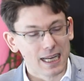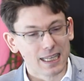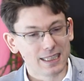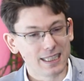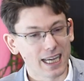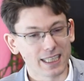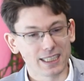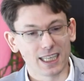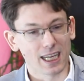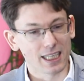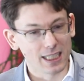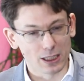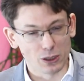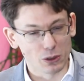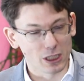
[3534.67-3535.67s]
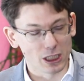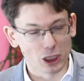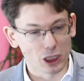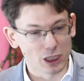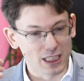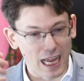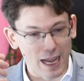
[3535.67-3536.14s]
The idea that you can
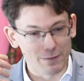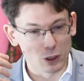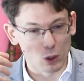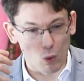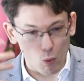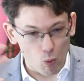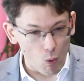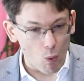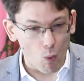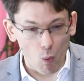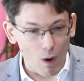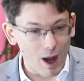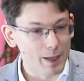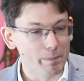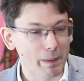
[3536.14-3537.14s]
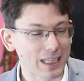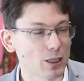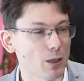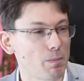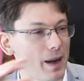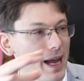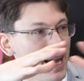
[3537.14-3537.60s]
just have your one
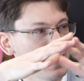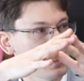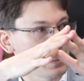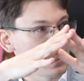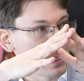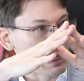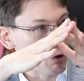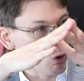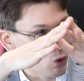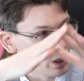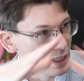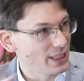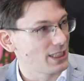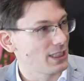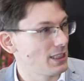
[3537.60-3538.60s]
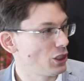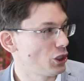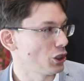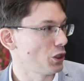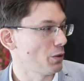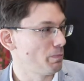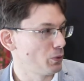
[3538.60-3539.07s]
battle plan and all is
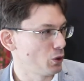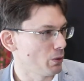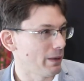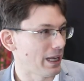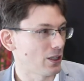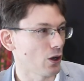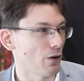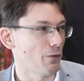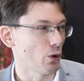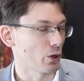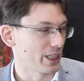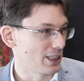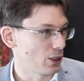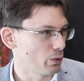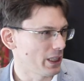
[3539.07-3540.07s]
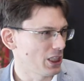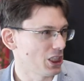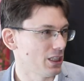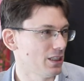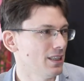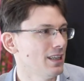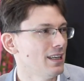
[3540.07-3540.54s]
just a pure matter of
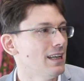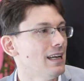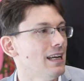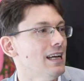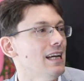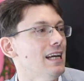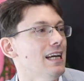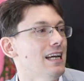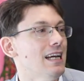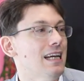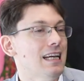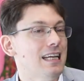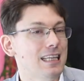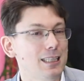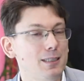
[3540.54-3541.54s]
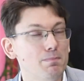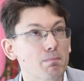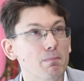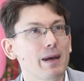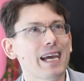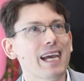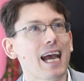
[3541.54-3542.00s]
orchestration. It
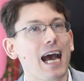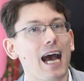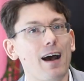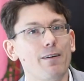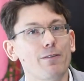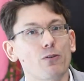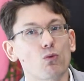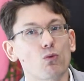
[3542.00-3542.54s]
may have